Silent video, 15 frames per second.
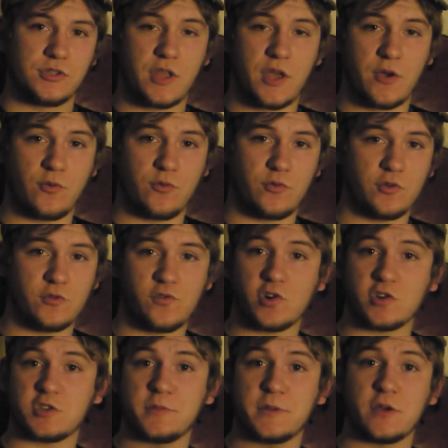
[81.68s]
Now, those
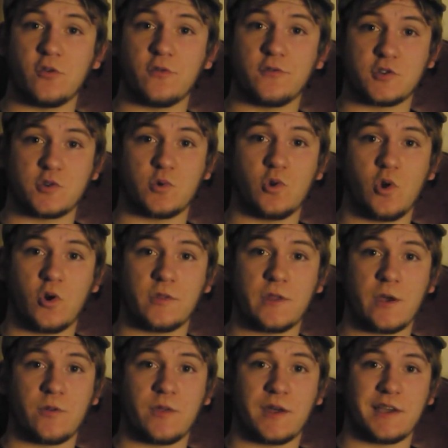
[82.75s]
vloggers have been going for so long
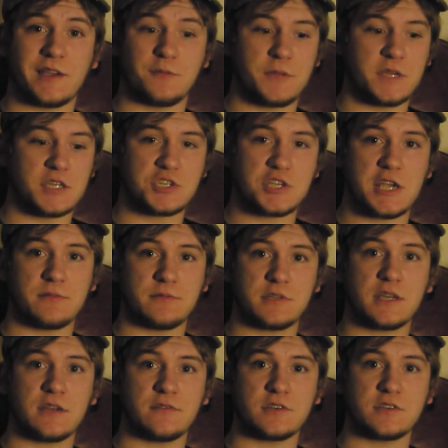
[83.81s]
now that it'd be a shame to
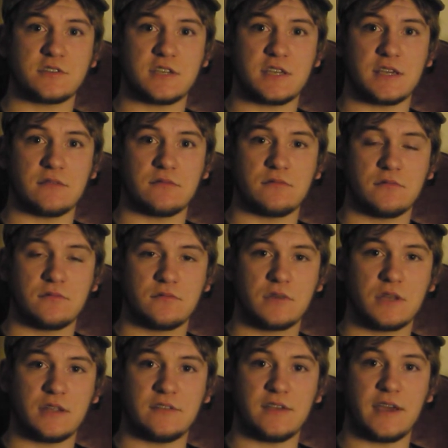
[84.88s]
kind of just see it
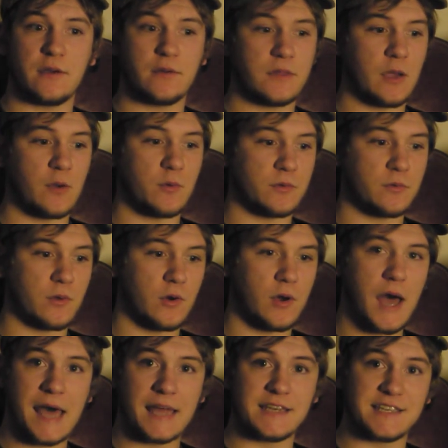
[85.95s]
die out now with
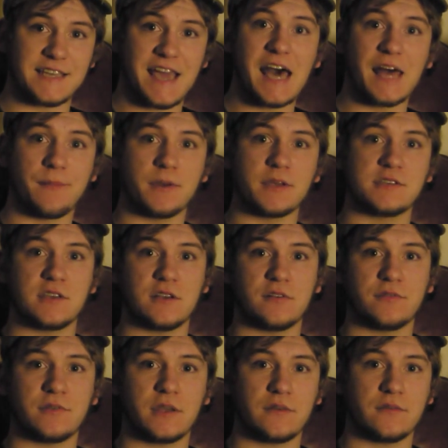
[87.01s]
Andy and
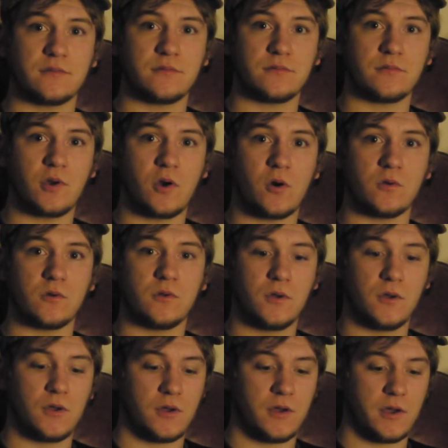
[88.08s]
myself kind of gone.
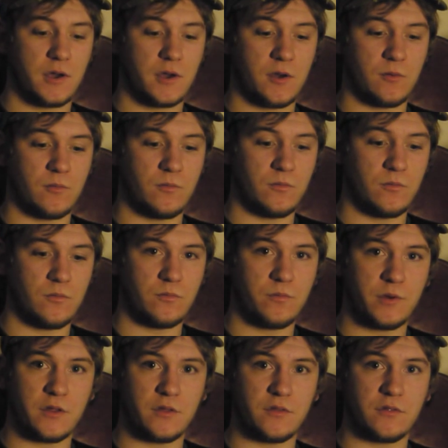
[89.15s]

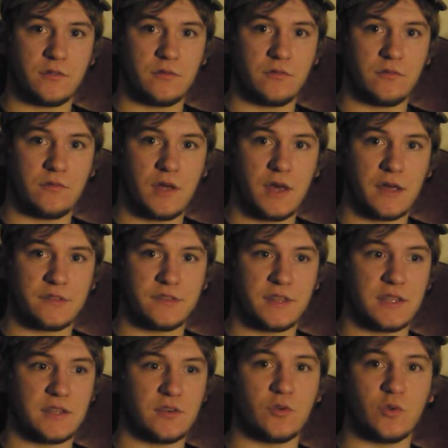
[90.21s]
But I
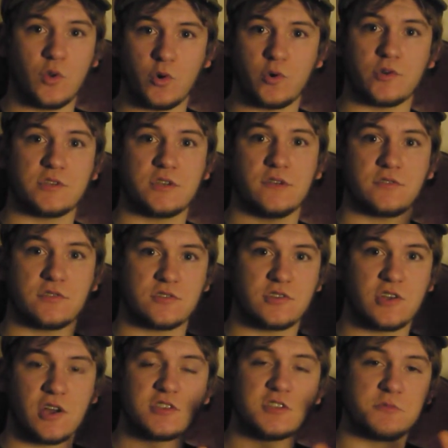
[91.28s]
think you'll know yourselves, there's
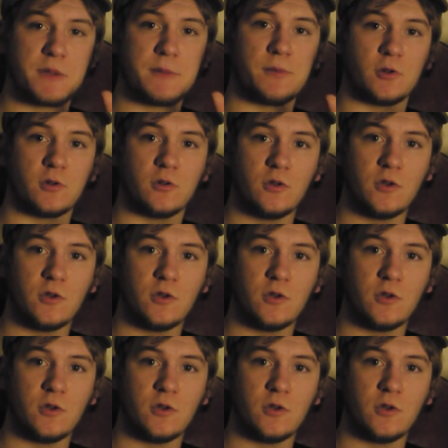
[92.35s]
tons of people,